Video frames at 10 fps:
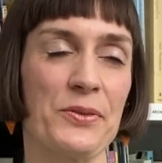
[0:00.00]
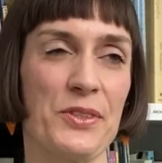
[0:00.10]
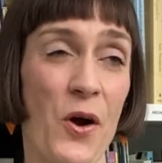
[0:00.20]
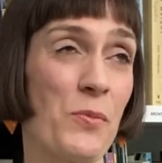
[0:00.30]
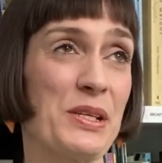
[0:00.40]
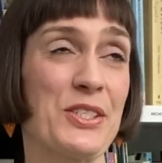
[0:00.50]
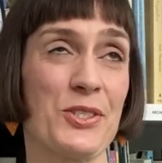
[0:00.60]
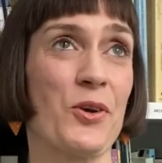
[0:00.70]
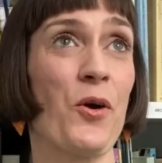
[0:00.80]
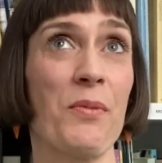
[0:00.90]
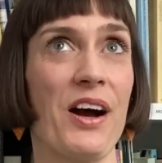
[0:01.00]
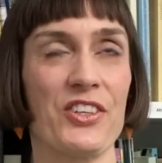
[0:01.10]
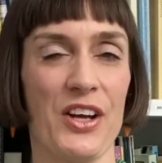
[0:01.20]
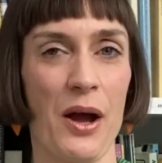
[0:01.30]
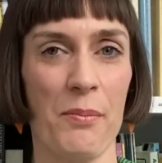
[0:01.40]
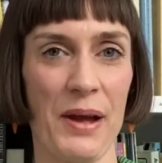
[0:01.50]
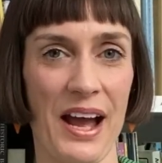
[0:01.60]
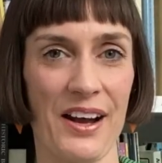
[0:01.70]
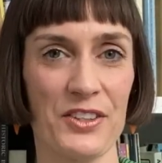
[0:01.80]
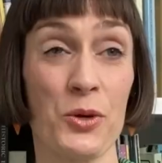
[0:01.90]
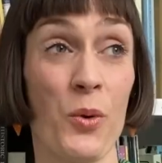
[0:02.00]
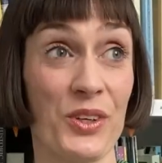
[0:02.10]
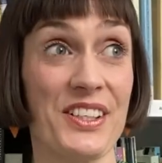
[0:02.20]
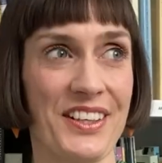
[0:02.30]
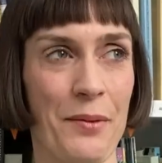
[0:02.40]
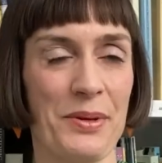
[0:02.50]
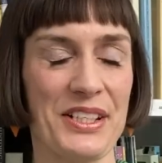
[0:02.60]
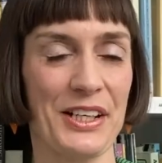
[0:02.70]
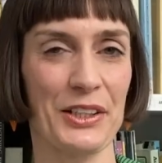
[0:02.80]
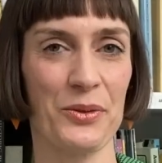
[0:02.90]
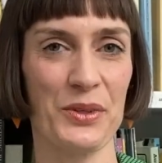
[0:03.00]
told me so much about Tewantin in particular,